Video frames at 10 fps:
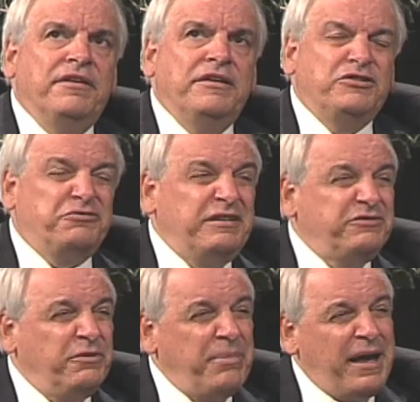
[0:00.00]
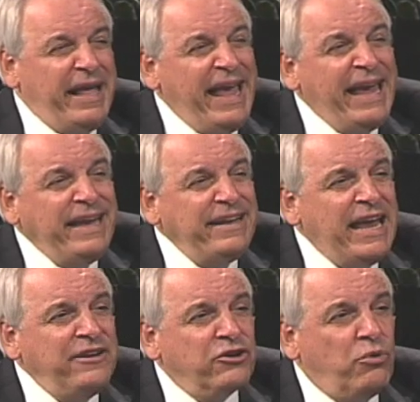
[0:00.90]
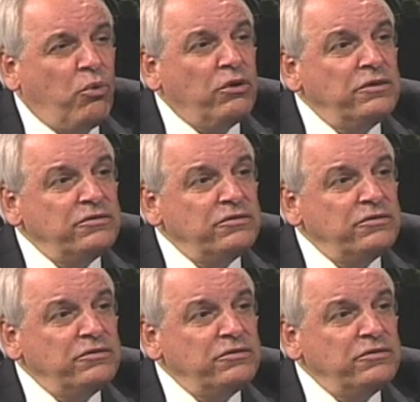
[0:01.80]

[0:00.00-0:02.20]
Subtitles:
interest rates were about 8, 8.25.